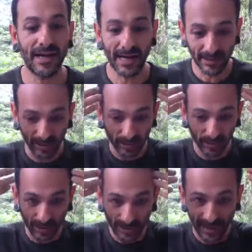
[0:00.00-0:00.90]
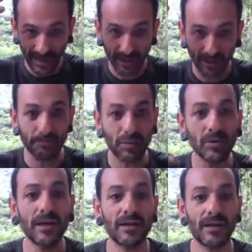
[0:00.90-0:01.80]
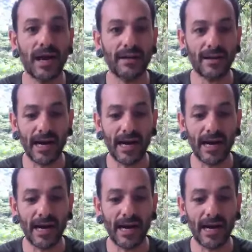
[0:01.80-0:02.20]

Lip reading: And the truth is I computed that.